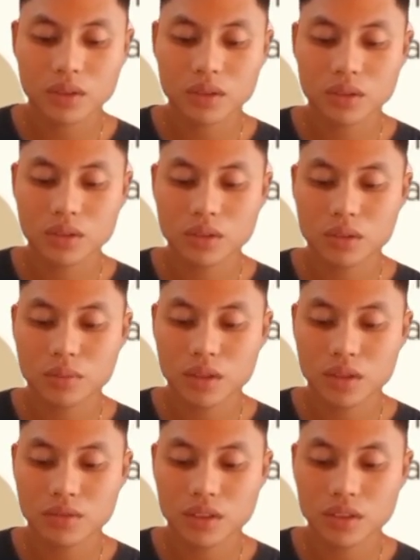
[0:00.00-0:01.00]
also
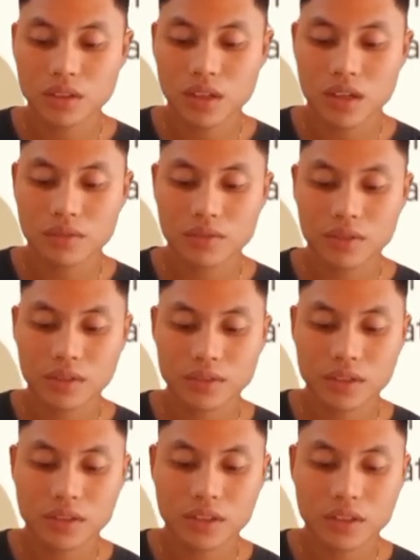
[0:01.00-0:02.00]
believed in life
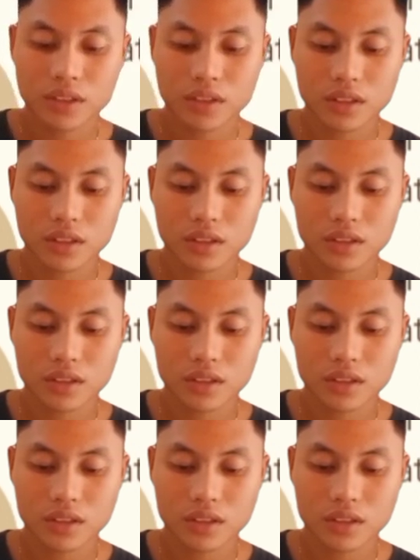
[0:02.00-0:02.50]
after death and